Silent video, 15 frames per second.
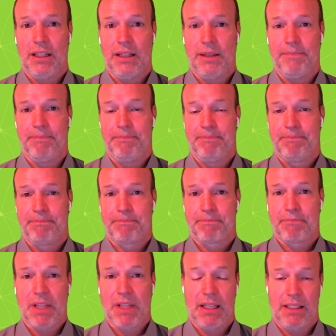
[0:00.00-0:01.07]
Um,
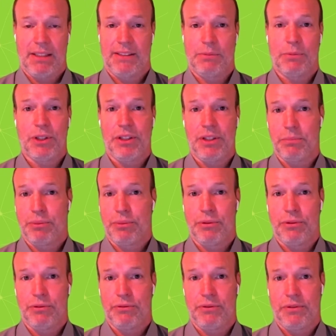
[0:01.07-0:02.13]
it's really
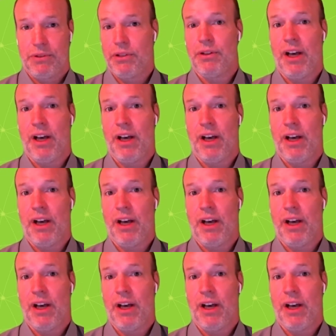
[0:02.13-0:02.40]
improved